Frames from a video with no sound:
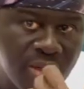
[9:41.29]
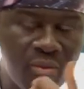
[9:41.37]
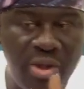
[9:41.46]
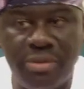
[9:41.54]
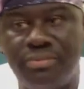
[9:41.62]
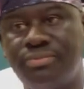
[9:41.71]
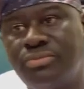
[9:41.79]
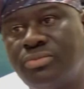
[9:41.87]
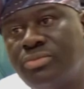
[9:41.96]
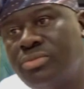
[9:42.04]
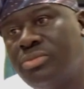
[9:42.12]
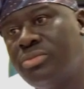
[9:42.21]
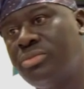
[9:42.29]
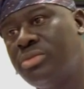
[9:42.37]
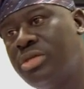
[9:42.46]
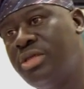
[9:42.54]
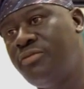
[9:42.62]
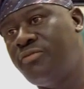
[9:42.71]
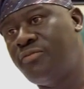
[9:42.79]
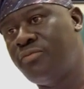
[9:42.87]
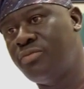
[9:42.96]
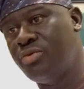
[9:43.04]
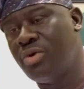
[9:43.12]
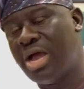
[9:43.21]
Well, if
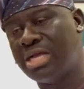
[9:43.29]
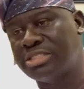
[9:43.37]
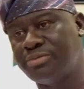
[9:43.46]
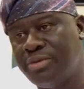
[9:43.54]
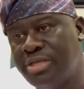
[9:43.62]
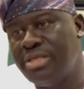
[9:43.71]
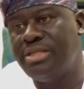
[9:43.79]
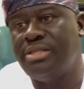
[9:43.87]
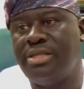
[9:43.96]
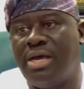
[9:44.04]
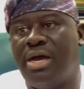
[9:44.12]
you ask me,